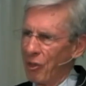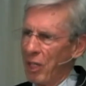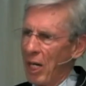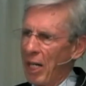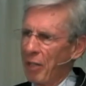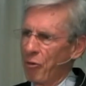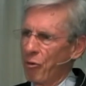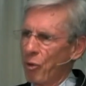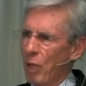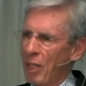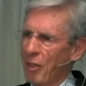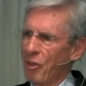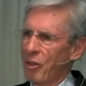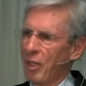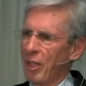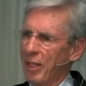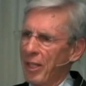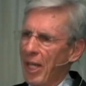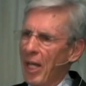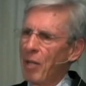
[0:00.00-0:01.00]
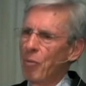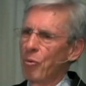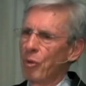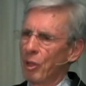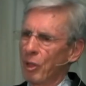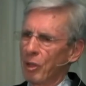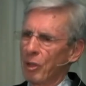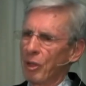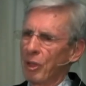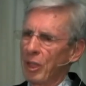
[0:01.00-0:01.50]
I trust that they
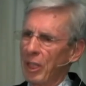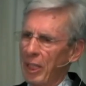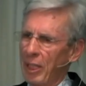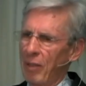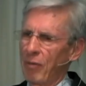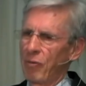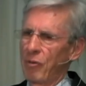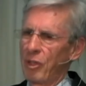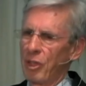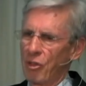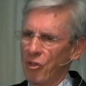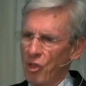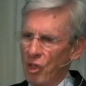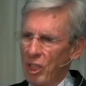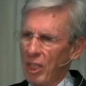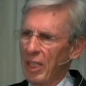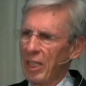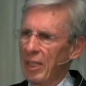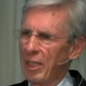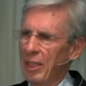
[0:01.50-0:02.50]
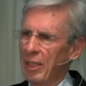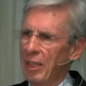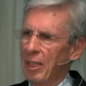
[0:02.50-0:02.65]
will live to see